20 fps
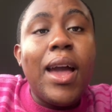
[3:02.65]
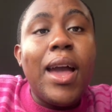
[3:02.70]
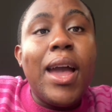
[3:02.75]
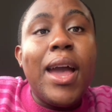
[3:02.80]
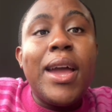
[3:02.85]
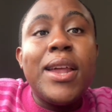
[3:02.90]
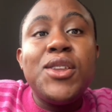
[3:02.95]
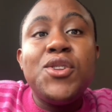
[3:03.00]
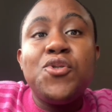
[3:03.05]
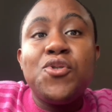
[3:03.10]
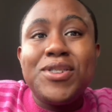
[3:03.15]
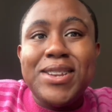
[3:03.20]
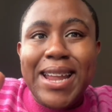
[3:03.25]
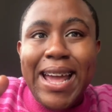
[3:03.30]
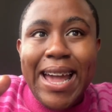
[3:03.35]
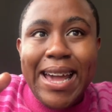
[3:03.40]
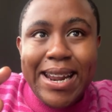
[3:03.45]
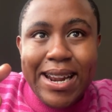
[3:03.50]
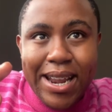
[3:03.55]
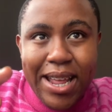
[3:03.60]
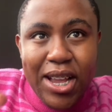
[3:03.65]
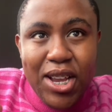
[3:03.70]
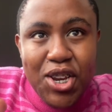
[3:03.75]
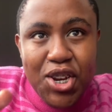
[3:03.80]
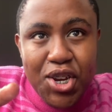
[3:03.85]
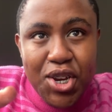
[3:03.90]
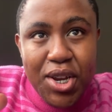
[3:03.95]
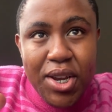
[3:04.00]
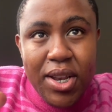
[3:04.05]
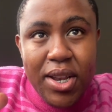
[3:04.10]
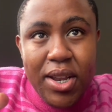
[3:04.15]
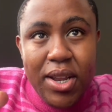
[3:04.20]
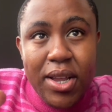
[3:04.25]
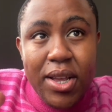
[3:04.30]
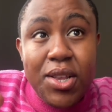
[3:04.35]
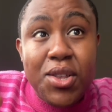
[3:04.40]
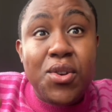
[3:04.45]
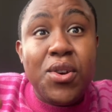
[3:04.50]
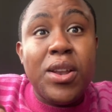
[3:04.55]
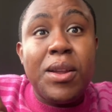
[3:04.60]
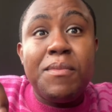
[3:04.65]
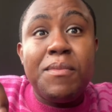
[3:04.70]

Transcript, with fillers: And your direction is going to